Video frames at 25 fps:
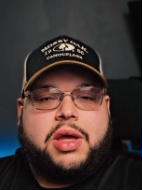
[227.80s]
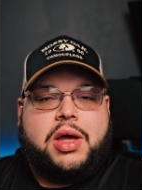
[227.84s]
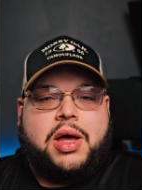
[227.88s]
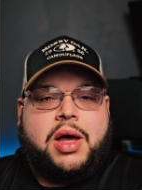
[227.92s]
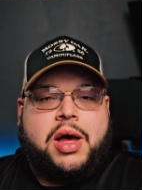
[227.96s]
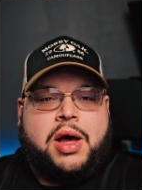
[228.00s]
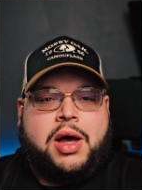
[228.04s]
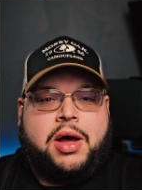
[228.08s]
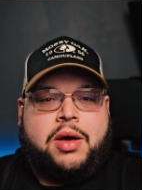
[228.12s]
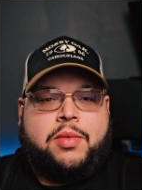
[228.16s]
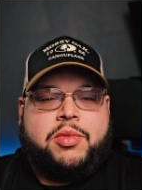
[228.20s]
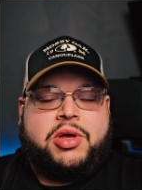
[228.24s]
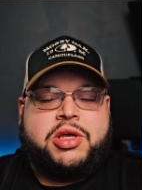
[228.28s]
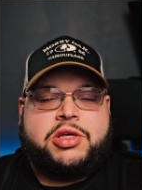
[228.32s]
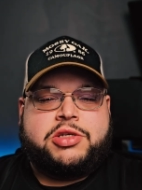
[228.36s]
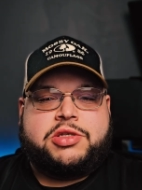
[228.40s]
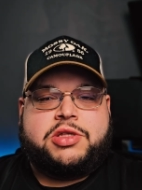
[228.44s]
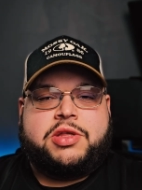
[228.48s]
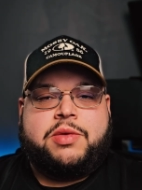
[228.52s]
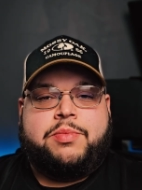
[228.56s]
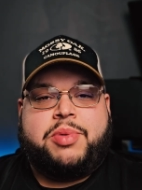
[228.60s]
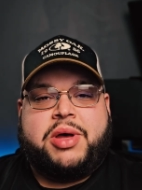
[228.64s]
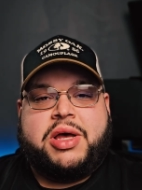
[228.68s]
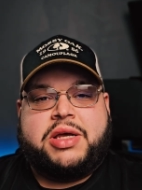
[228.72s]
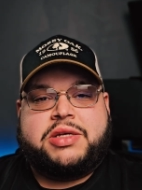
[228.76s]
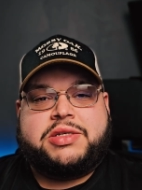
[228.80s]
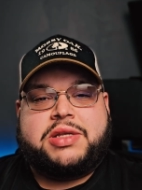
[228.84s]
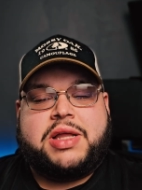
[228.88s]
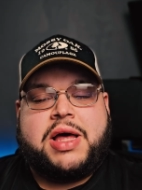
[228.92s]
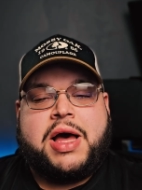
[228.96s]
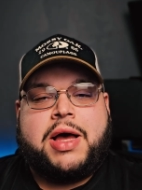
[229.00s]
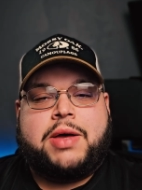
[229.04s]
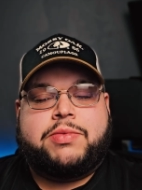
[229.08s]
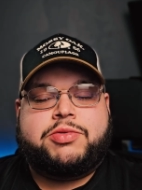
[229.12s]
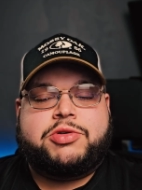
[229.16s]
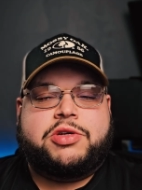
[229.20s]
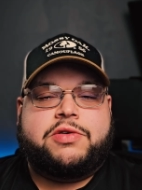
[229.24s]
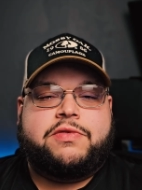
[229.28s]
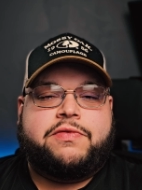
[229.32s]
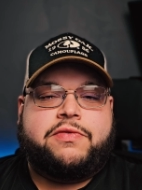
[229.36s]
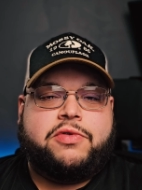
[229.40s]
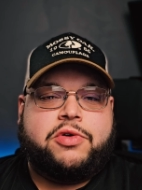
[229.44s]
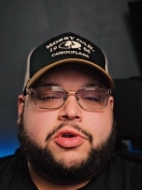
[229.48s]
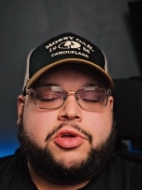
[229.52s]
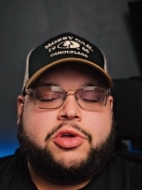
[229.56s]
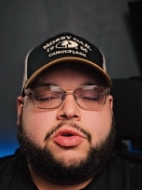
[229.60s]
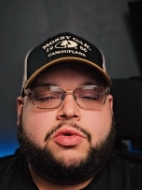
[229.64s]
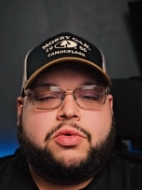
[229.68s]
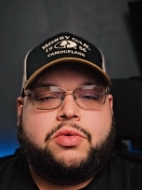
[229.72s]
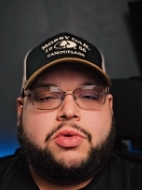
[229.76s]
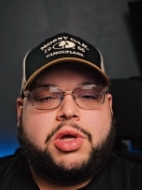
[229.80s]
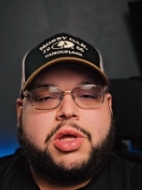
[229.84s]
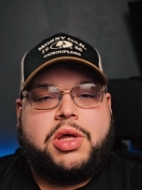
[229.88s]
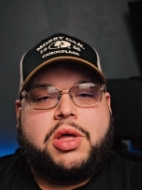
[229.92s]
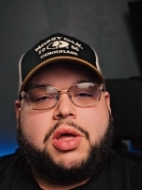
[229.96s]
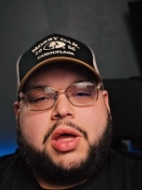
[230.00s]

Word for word: um, is the best option for you.